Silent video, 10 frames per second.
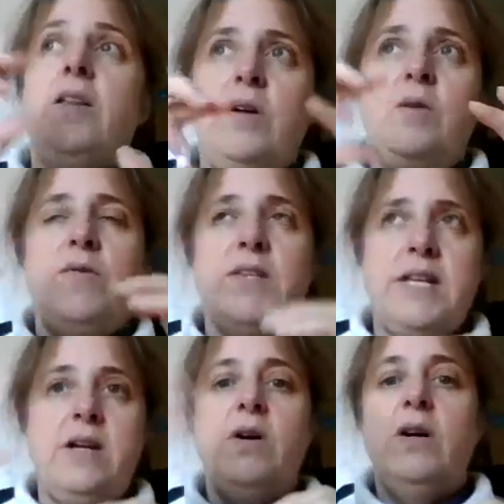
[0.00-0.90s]
3 with a
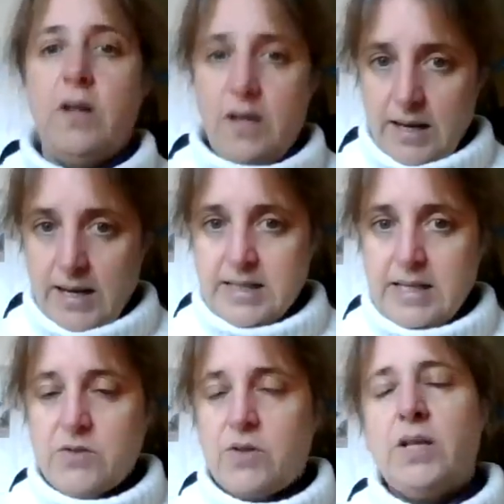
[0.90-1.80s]
0,
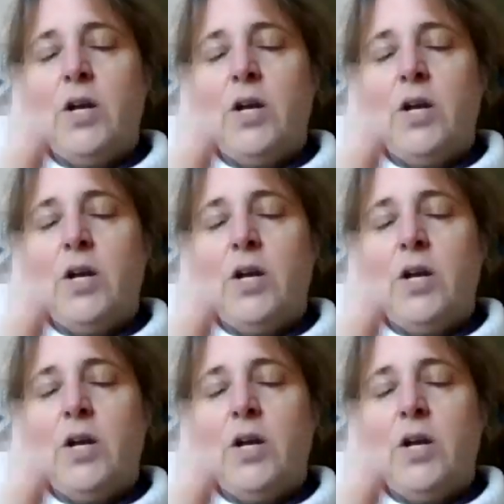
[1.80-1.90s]
etc.